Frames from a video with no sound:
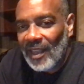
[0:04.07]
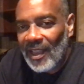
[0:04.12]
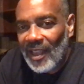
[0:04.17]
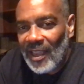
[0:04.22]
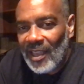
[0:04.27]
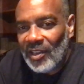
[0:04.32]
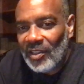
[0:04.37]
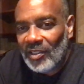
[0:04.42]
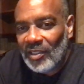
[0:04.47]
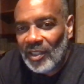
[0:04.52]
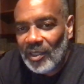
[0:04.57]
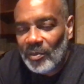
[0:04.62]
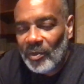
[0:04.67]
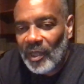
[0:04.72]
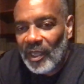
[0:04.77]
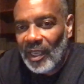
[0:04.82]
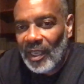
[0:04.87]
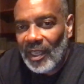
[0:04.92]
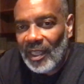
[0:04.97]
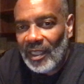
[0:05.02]
Uh, is
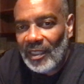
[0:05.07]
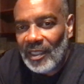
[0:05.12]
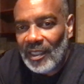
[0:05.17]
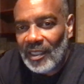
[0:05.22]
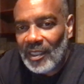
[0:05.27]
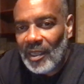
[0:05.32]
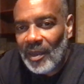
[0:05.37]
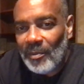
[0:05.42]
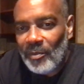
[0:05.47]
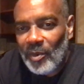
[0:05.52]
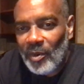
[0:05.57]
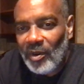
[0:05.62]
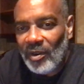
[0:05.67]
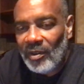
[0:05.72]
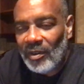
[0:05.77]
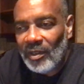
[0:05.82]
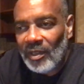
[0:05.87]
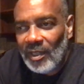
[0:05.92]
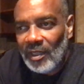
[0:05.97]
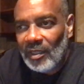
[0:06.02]
beginning
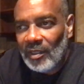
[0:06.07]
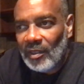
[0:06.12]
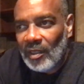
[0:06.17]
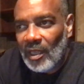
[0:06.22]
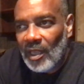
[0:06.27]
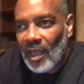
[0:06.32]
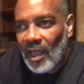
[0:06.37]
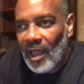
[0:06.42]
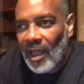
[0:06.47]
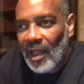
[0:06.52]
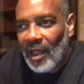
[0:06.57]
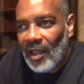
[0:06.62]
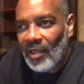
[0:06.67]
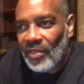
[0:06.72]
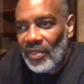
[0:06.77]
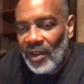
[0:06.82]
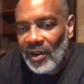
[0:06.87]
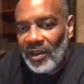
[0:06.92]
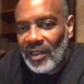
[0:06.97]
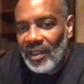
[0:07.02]
December uh,
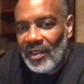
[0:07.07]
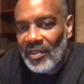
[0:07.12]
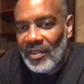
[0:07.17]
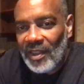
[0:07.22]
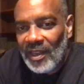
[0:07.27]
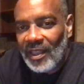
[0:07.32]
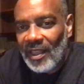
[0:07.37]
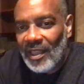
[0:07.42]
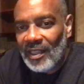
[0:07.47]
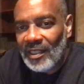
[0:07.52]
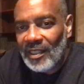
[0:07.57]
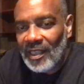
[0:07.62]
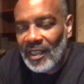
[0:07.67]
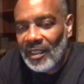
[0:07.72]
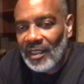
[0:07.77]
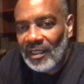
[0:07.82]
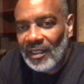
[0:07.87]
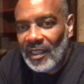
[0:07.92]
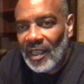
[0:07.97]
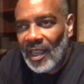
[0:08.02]
30th and
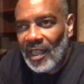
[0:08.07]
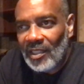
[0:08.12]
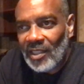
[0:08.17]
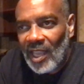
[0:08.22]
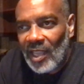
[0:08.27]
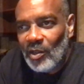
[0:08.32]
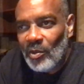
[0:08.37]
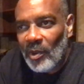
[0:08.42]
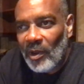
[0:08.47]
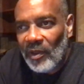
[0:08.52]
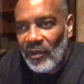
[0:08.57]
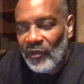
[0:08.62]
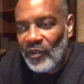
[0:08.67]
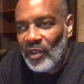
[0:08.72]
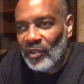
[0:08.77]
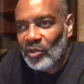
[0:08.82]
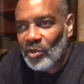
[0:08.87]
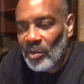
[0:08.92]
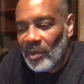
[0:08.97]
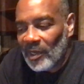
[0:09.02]
ending uh, January
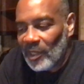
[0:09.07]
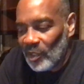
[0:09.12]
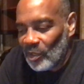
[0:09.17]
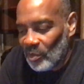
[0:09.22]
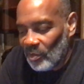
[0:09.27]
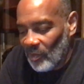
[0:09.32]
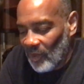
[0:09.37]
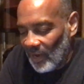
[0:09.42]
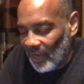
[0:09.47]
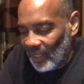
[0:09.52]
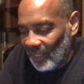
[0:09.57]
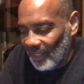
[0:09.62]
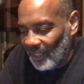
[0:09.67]
5th, 2020.